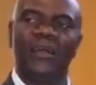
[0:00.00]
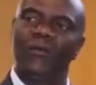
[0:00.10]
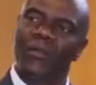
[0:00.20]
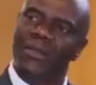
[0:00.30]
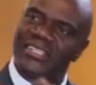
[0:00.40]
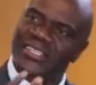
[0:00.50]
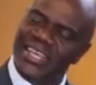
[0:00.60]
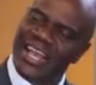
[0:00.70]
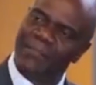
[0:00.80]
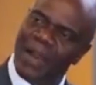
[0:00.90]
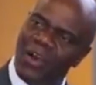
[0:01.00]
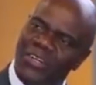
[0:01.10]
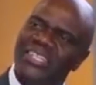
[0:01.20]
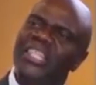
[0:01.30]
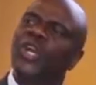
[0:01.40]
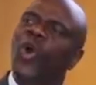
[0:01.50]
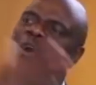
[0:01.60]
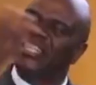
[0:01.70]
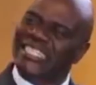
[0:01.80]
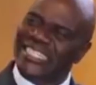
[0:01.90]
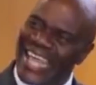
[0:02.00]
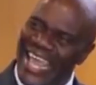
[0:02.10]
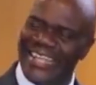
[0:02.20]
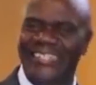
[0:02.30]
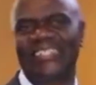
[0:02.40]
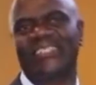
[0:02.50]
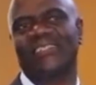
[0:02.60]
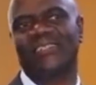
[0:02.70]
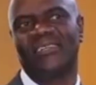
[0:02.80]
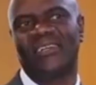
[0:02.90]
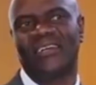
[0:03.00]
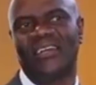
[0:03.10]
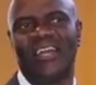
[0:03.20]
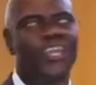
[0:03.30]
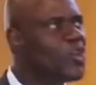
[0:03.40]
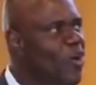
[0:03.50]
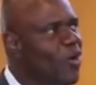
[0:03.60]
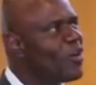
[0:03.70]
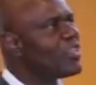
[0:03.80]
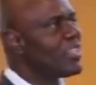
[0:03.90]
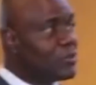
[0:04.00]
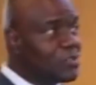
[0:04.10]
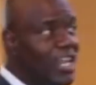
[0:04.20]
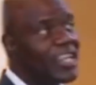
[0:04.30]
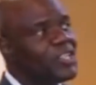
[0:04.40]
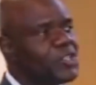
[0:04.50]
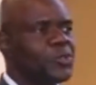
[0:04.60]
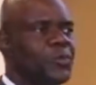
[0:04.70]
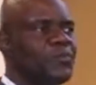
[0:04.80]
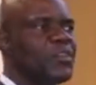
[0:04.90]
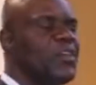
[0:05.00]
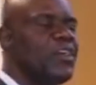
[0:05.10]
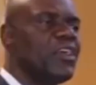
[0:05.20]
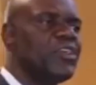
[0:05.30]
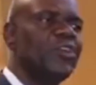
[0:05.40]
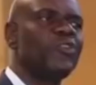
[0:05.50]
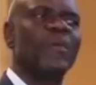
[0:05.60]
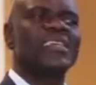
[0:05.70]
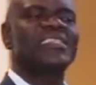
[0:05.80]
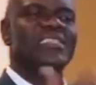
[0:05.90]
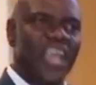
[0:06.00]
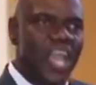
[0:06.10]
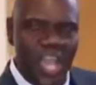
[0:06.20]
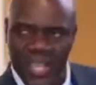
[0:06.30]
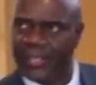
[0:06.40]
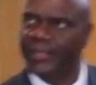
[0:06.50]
We must think about the continent. You know, just to challenge you, you must say,